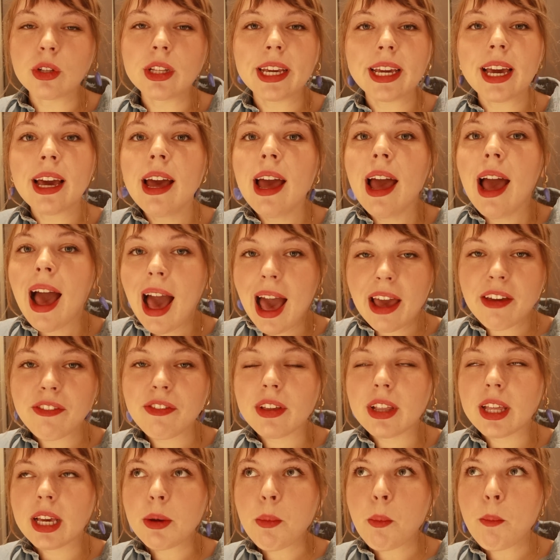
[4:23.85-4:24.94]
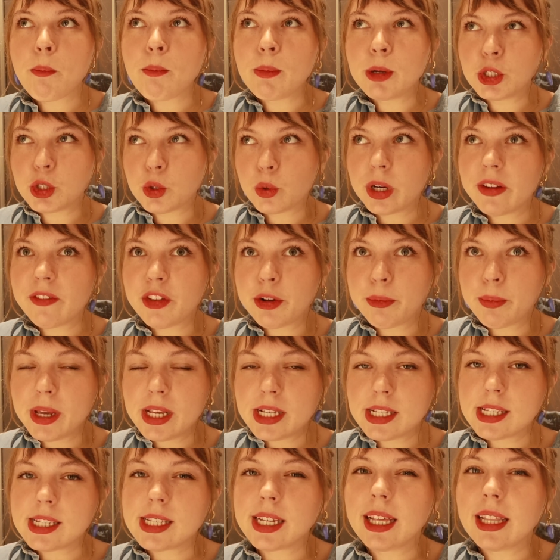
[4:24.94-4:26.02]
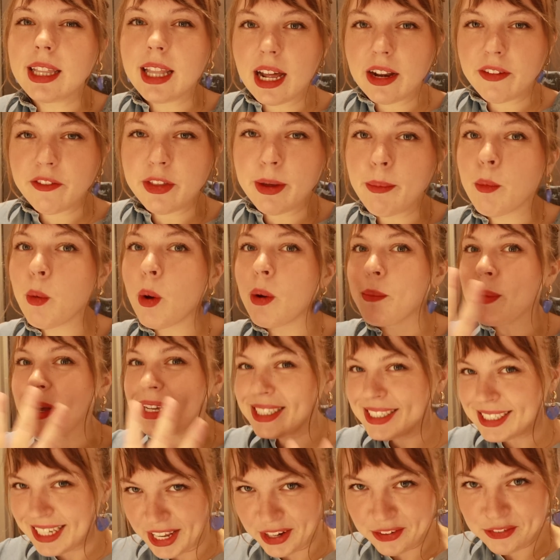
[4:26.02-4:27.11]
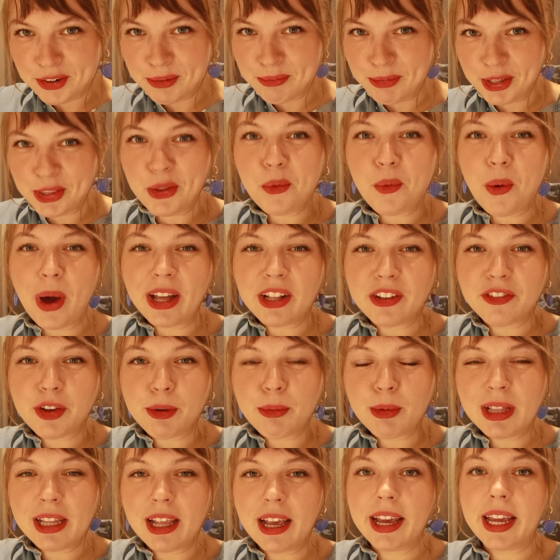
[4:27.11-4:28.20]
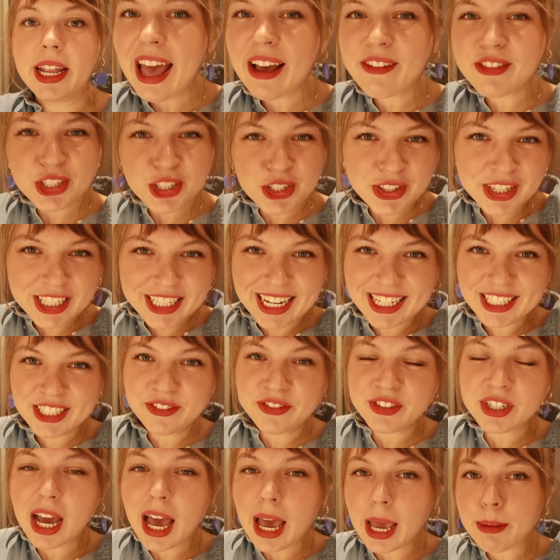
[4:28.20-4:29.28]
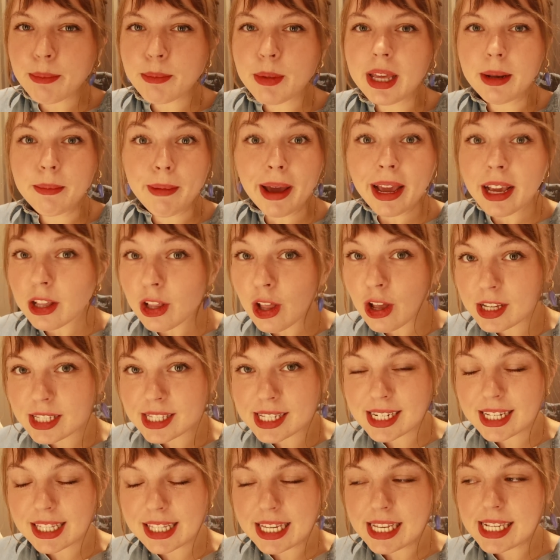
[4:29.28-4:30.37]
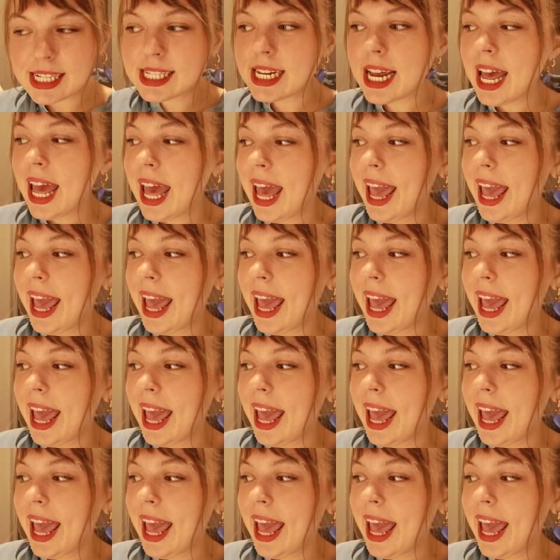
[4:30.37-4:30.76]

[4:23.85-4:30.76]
Like I feel like majority of their pieces, like a lot of them, aside from like the Wild Fable line, have stood the test of time in my closet at least.